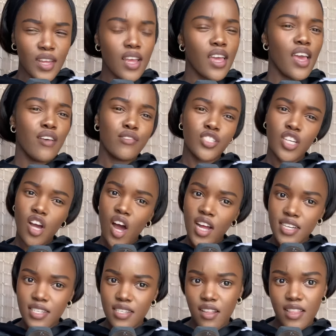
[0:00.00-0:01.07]
if she can't
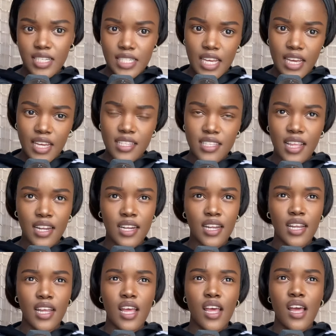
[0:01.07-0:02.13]
sell the tickets, then
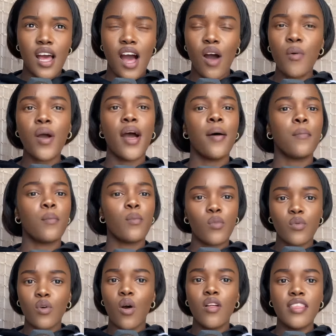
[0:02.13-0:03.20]
how come
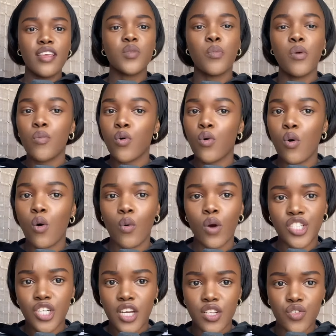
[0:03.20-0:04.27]
all these people who are
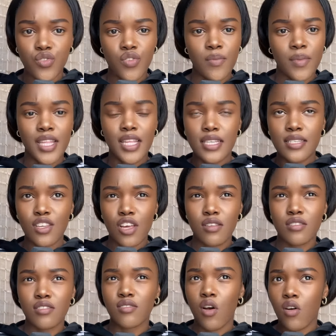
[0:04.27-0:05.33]
watching and streaming these
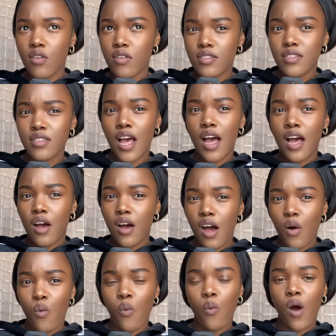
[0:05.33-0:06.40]
songs,
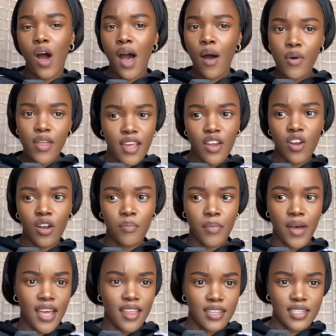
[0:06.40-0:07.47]
how are they not
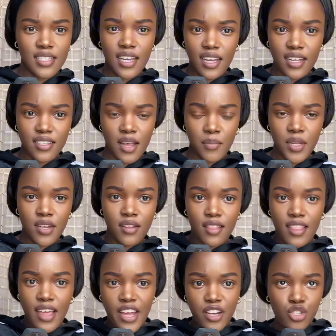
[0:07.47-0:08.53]
buying the tickets? I mean,
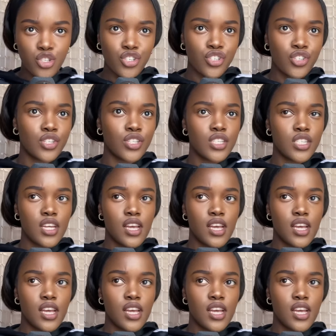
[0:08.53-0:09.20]
that should...